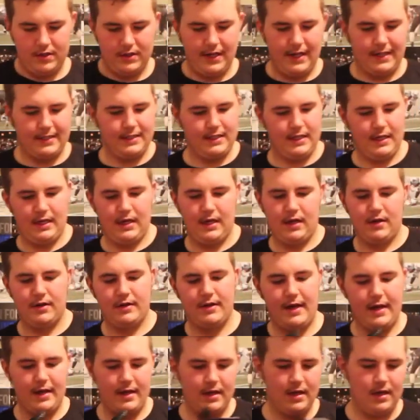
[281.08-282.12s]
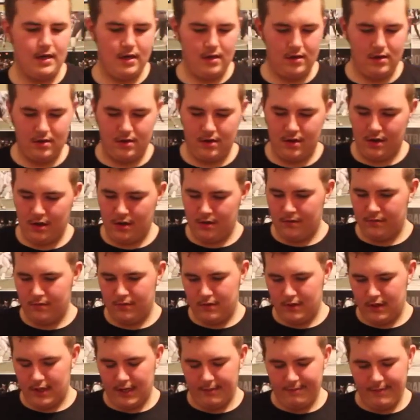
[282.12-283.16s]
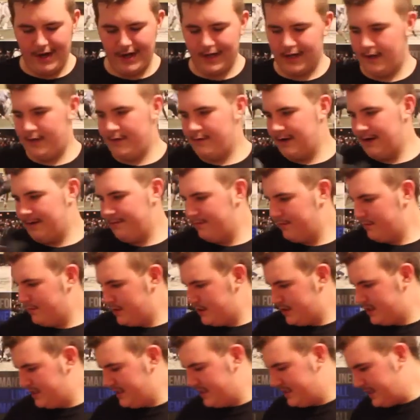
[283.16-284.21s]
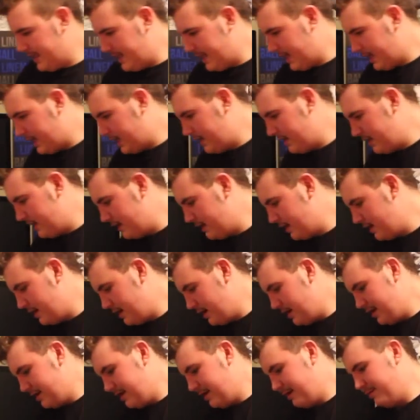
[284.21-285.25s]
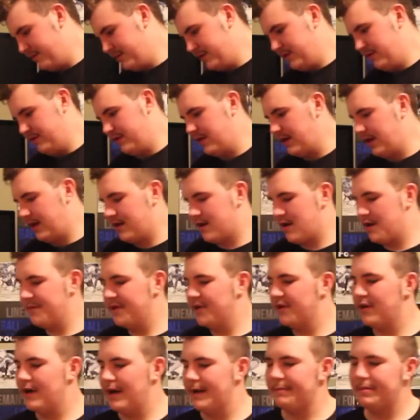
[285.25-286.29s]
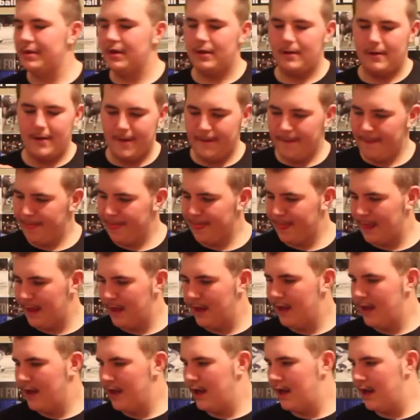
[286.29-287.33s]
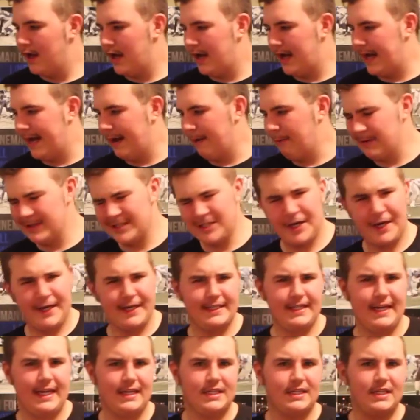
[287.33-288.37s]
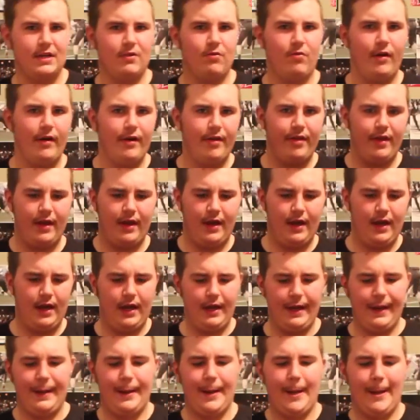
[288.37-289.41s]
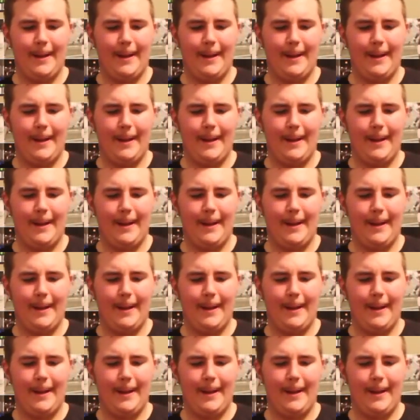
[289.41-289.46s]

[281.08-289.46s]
That's Nike. Got a Magna Grip, SeaTac, and the Under Armour grip. I wish I could test it with a